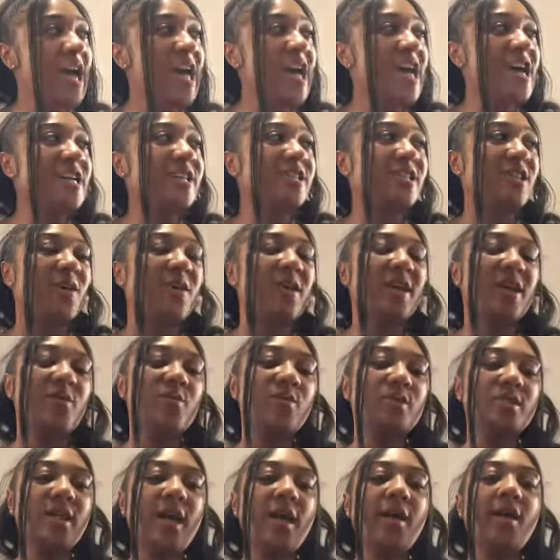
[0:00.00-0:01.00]
So he
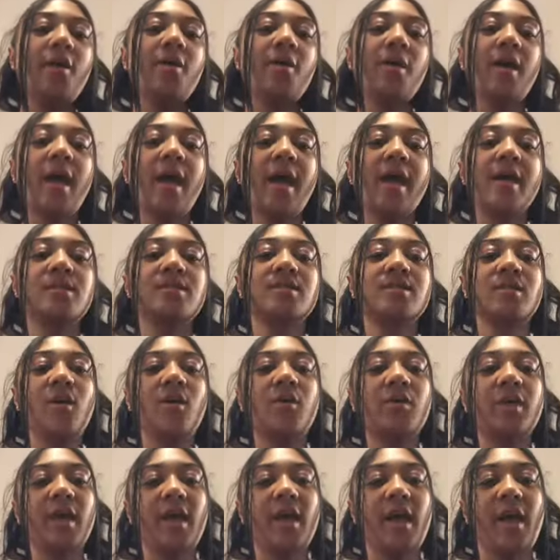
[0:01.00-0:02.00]
was like, okay, so
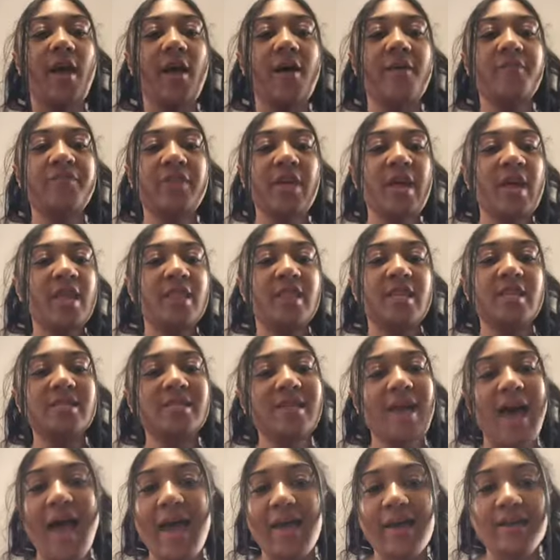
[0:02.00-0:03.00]
yeah, this
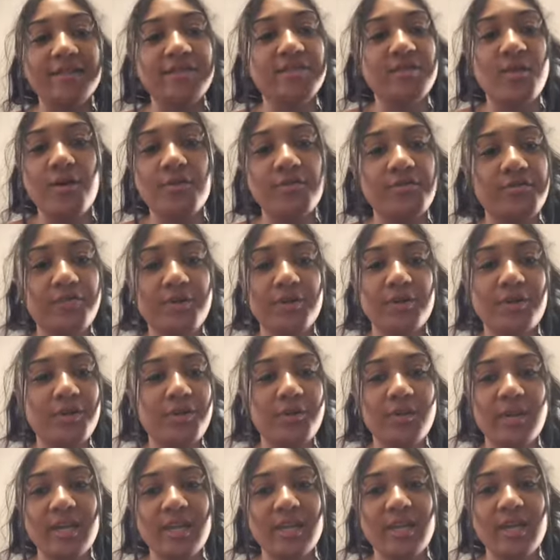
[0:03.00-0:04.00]
guy is known for
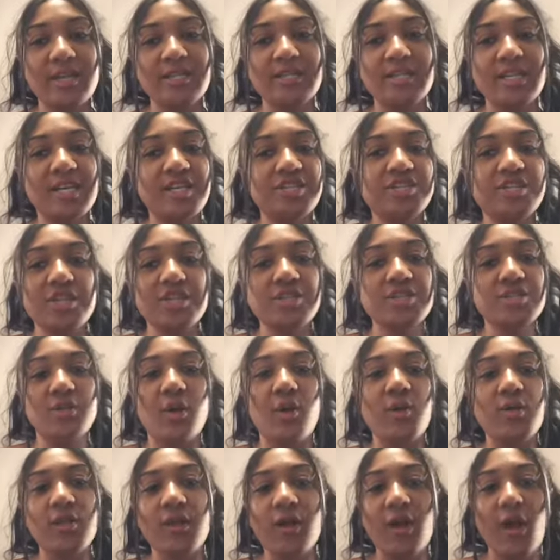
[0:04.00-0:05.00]
doing this. He just
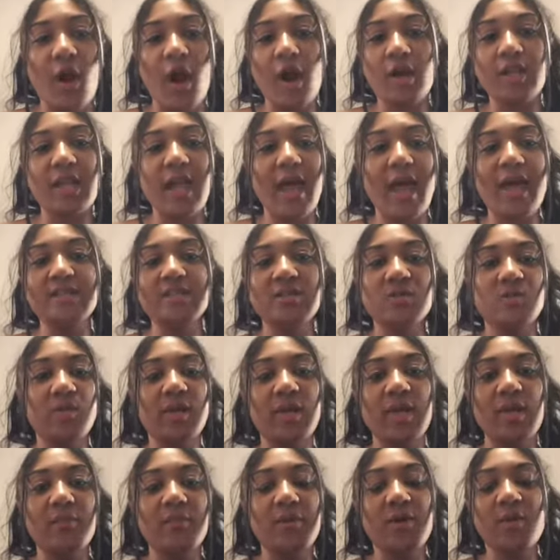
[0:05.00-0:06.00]
stole a car last
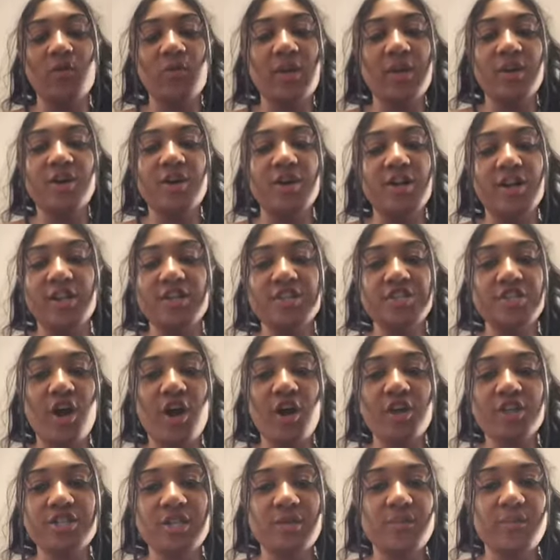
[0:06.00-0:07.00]
week, but we couldn't
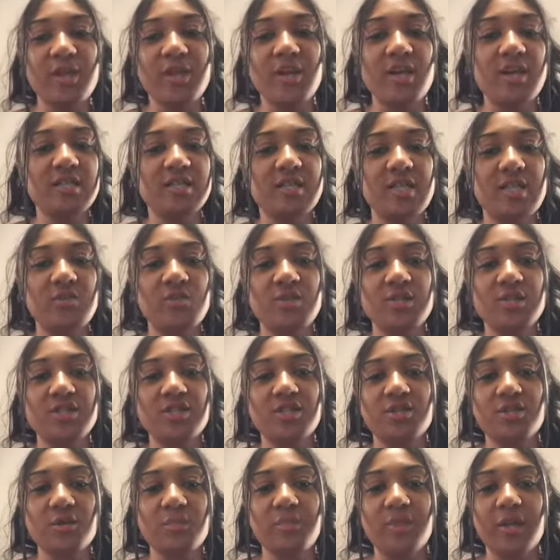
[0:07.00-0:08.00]
charge him because he was
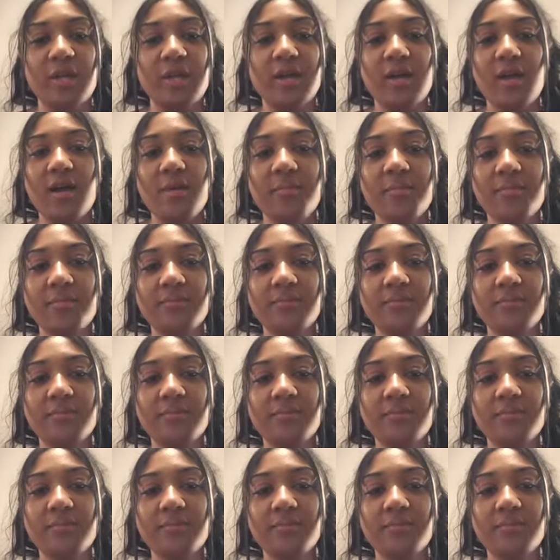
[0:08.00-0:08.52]
too beat up.